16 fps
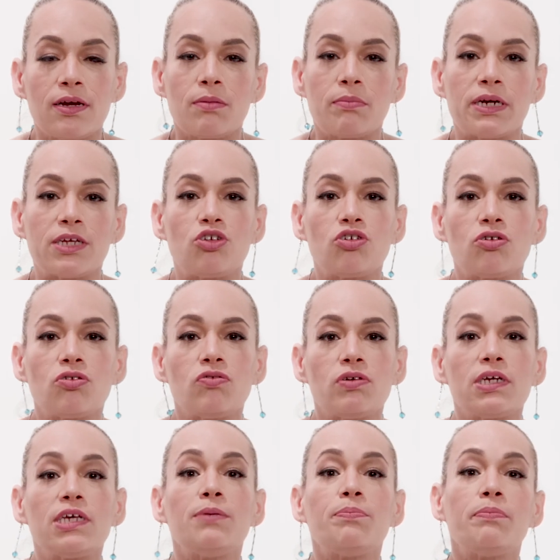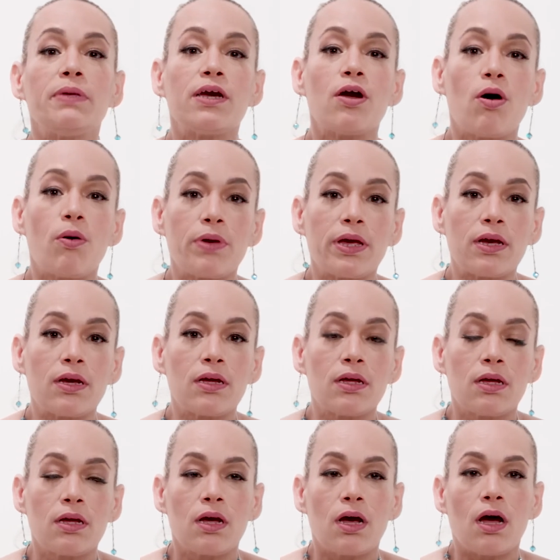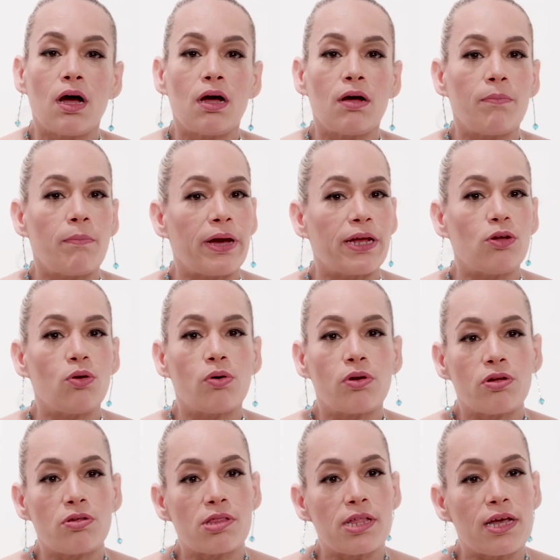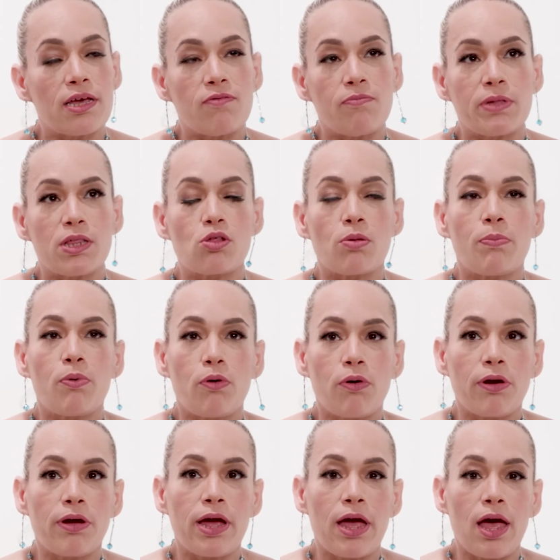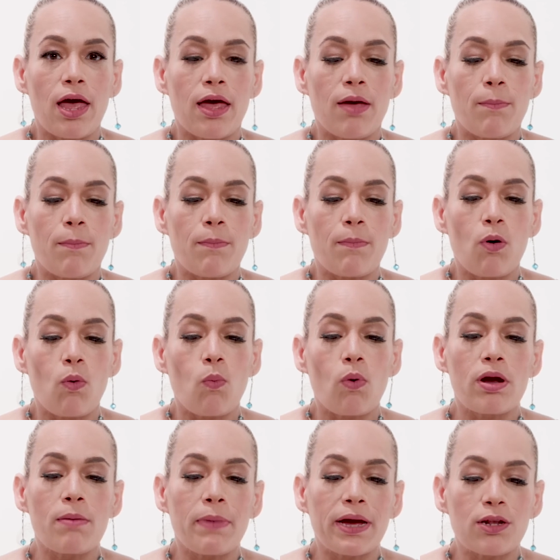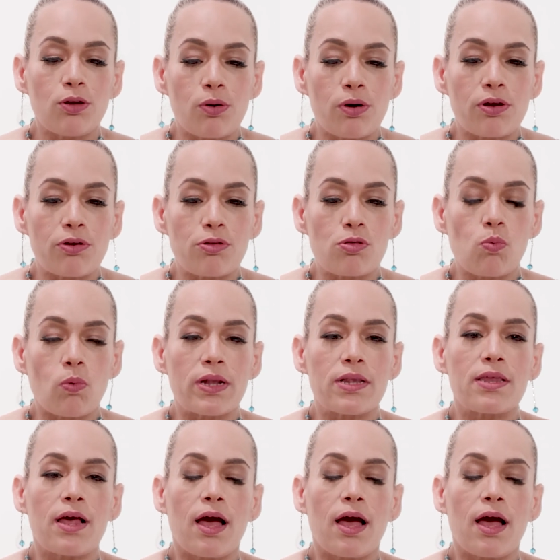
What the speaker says: My children keep me going. My daughters, they give me support. One of my daughters one